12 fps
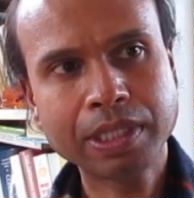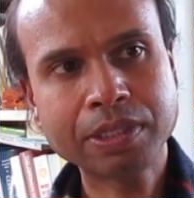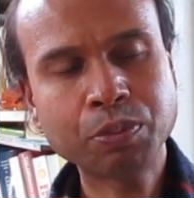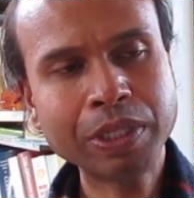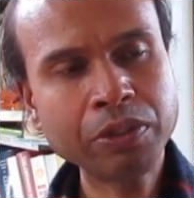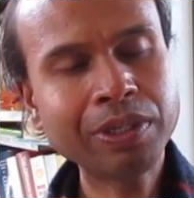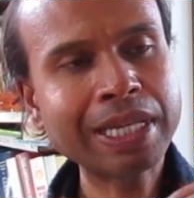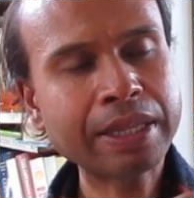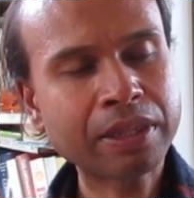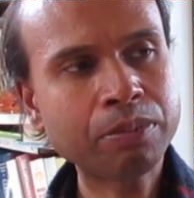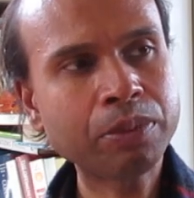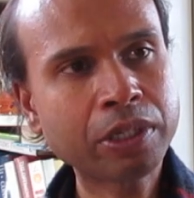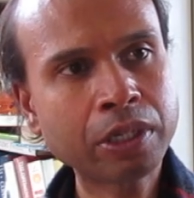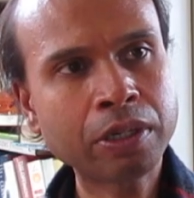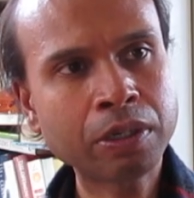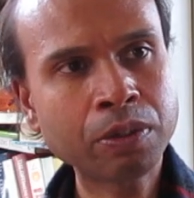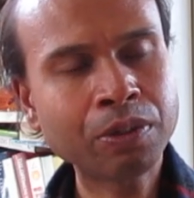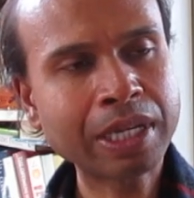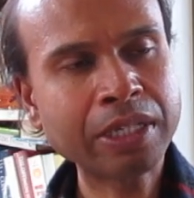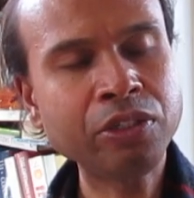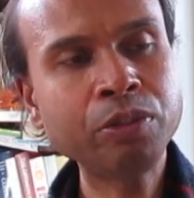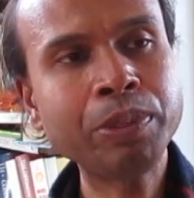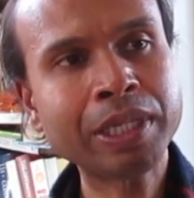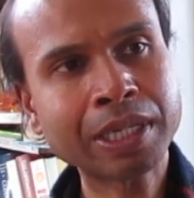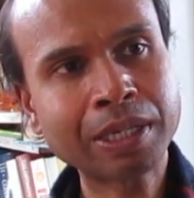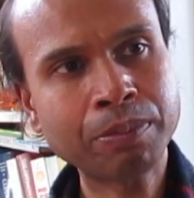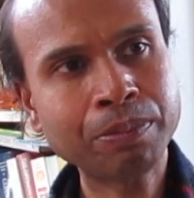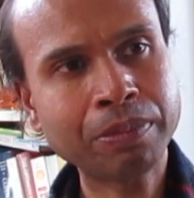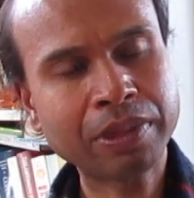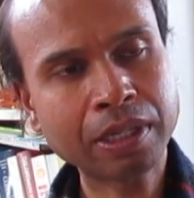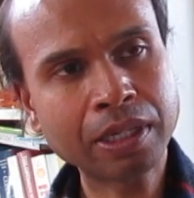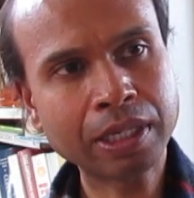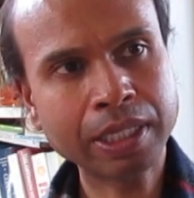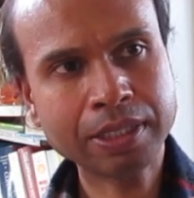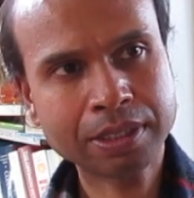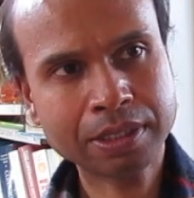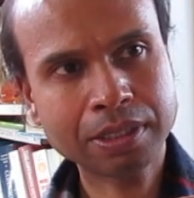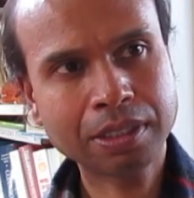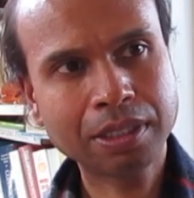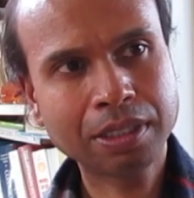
is when you let them go and you become the light.